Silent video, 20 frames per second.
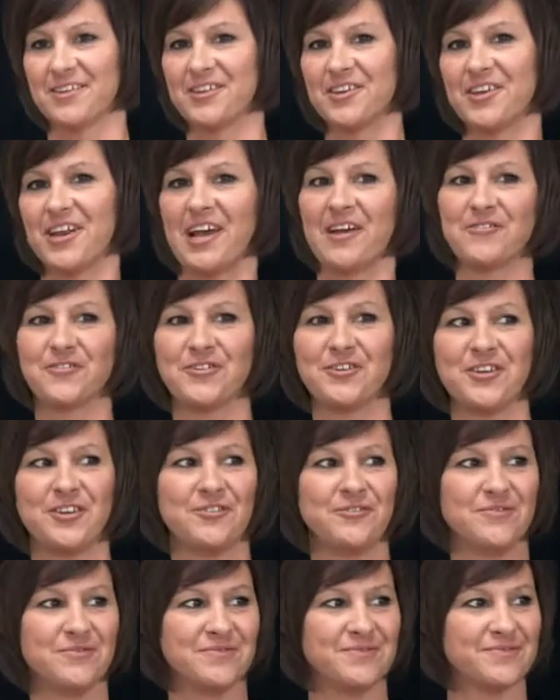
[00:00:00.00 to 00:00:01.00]
Good
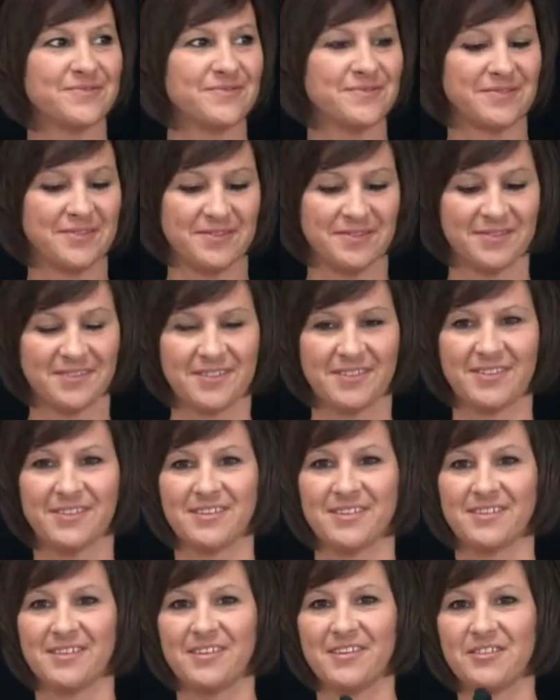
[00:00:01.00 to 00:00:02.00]
afternoon.
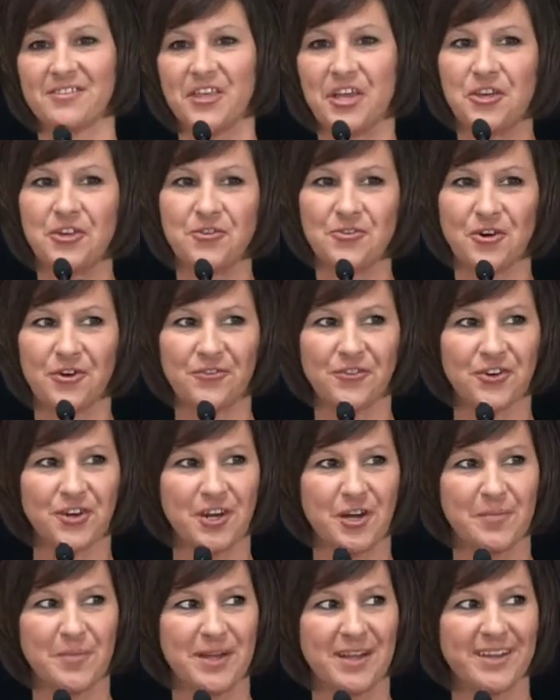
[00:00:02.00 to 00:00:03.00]
Thank you all for
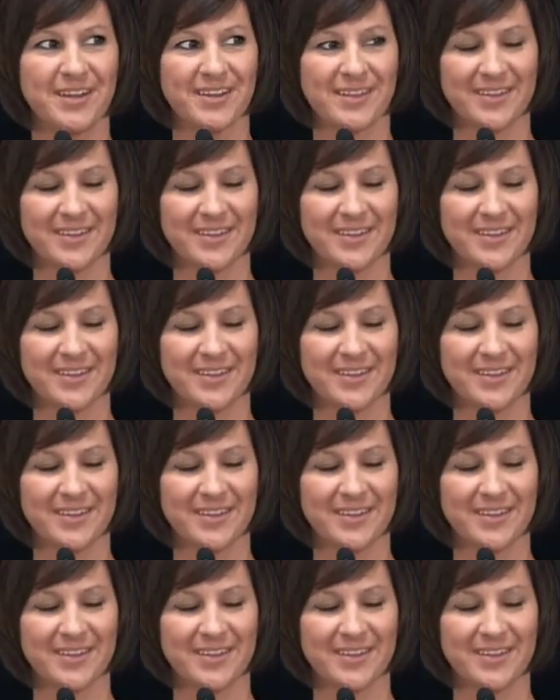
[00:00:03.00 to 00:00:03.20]
coming.